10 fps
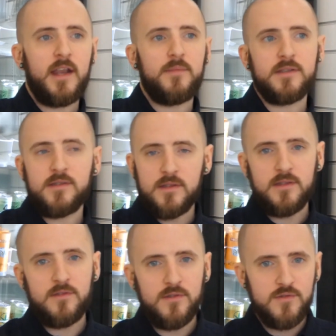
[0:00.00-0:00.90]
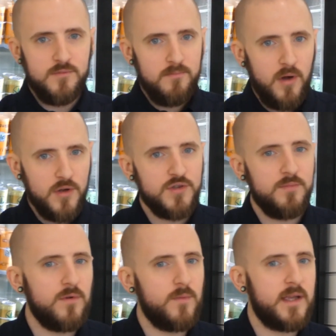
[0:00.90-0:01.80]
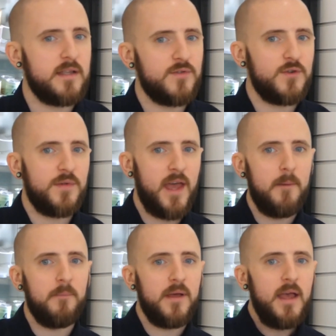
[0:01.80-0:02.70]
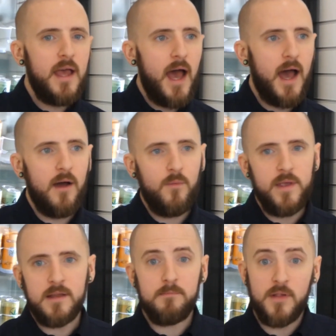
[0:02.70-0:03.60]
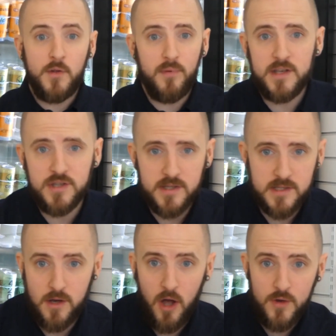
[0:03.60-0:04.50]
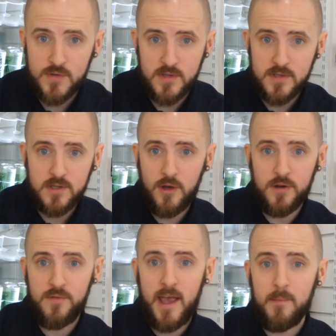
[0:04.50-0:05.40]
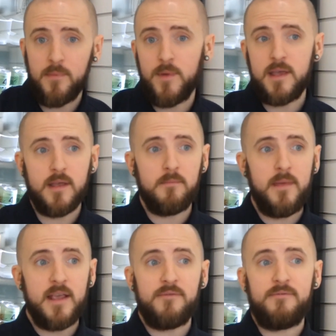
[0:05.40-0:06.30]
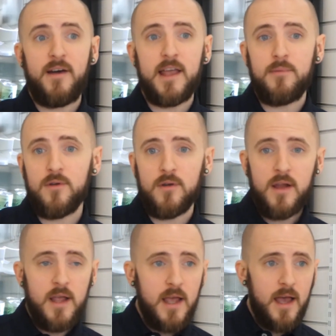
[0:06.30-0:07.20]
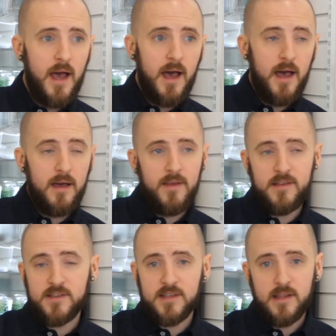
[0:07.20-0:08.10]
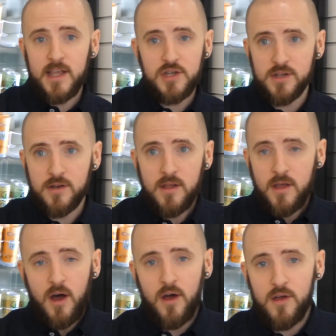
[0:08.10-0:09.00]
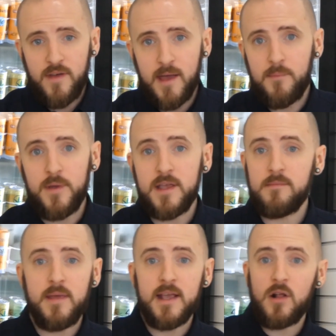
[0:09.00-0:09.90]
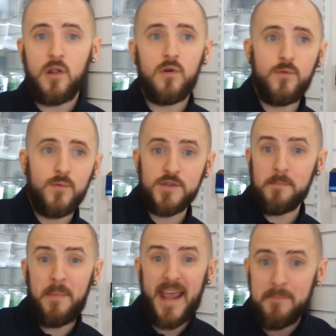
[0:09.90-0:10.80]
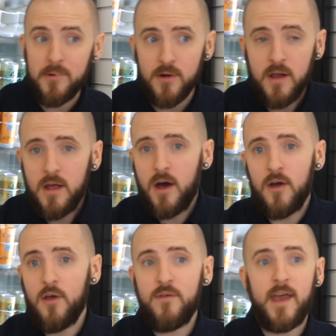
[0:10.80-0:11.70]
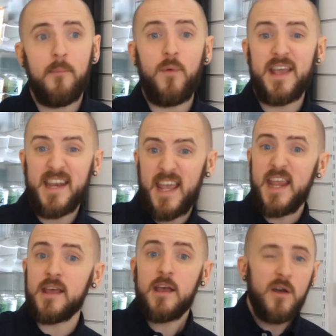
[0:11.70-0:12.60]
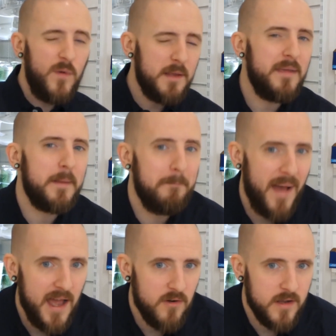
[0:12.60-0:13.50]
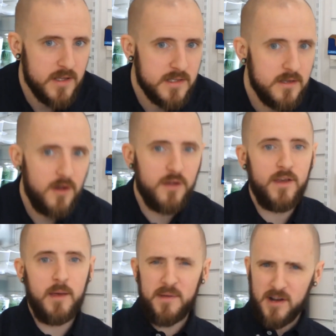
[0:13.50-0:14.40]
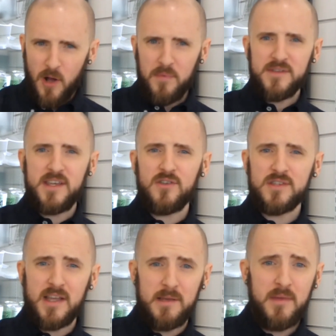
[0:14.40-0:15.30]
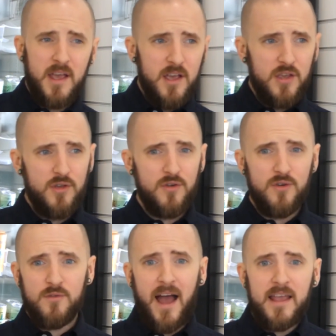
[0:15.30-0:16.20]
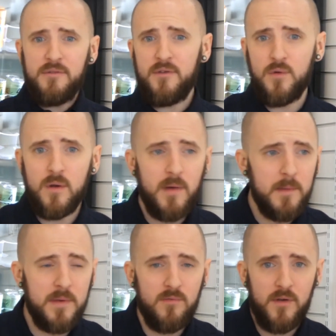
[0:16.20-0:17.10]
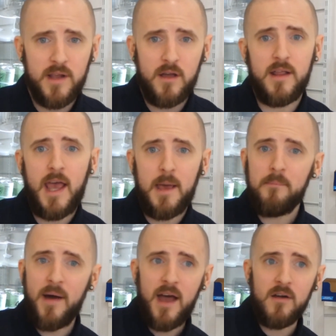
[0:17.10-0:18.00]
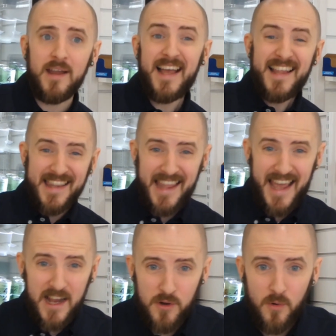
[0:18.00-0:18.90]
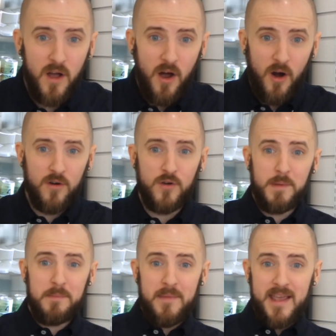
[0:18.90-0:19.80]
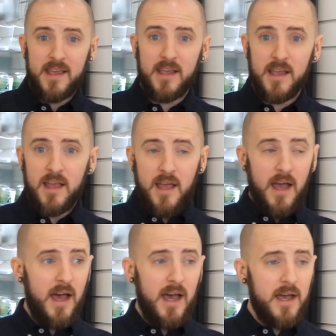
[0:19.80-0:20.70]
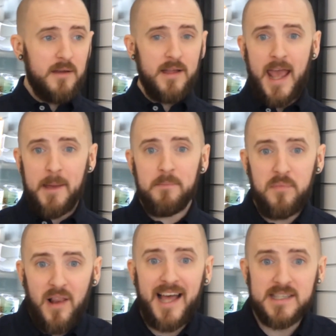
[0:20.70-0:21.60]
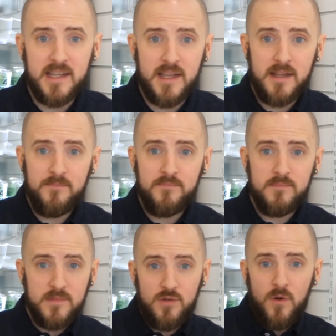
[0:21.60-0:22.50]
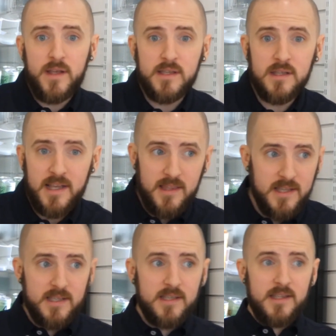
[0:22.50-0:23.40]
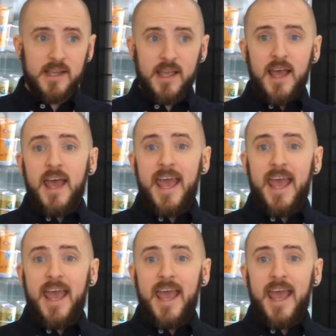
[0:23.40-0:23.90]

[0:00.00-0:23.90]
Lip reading: of cannabis, there's much more we can do with hemp. We can build bridges and houses out of hemp. We can make fiber insulation out of hemp. We can make clothes and paper out of hemp. We can eat it. We can make batteries out of hemp. In a couple of years' time, your iPhone might be running on a hemp battery. Lego are going to be making hemp plastic toys. Like it is